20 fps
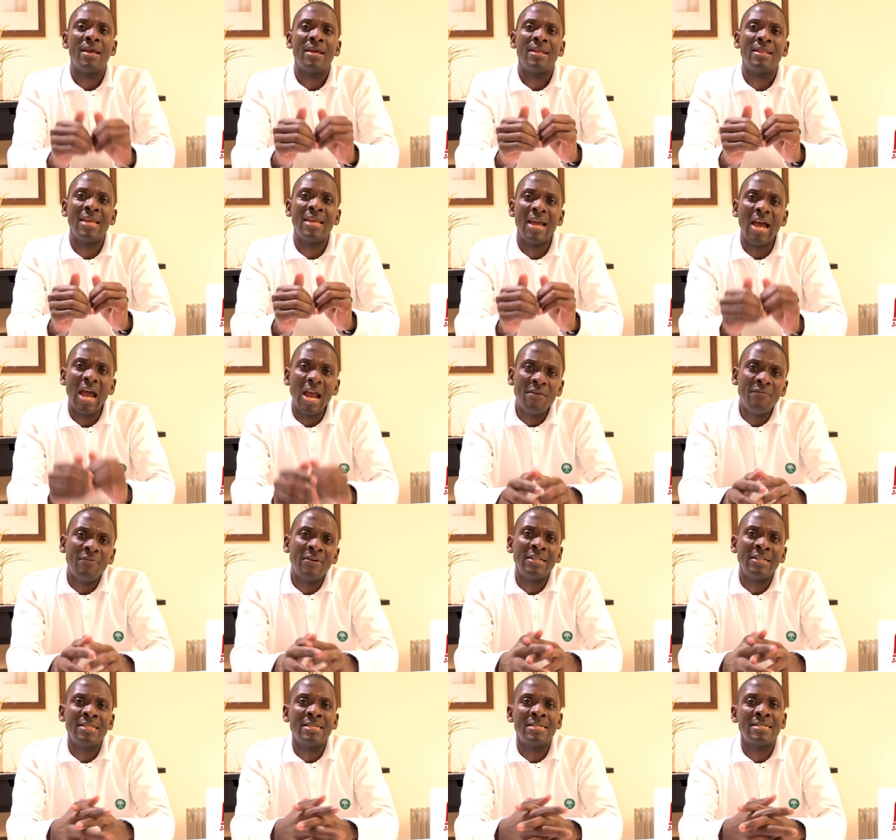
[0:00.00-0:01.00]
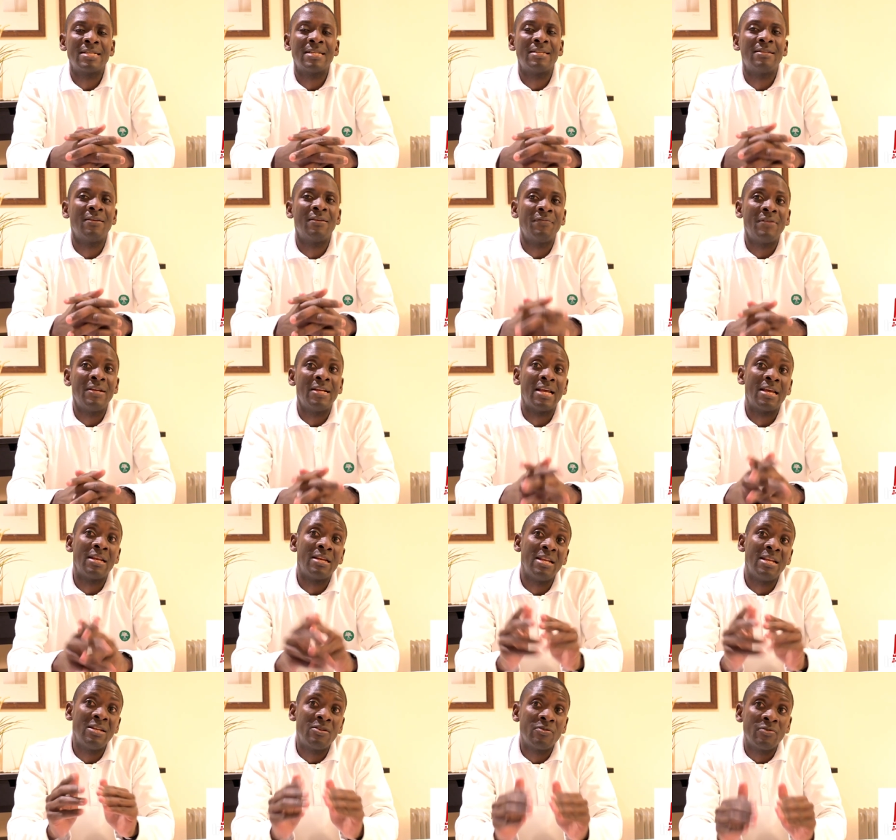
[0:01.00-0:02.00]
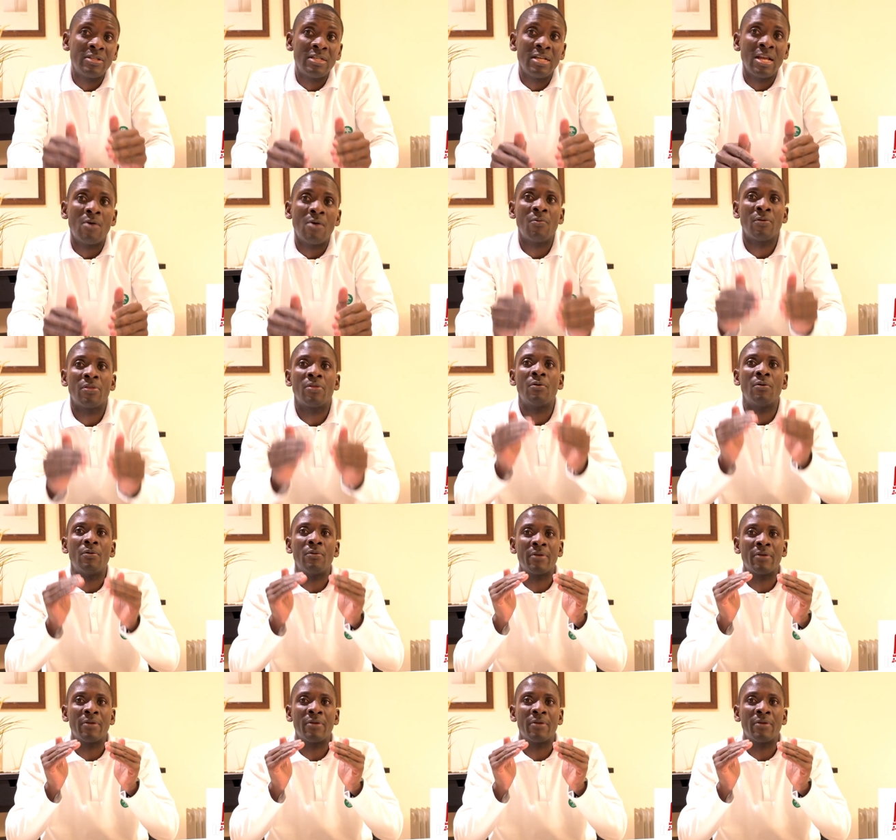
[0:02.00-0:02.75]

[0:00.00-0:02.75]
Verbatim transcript: the advantages are definitely I need to share with you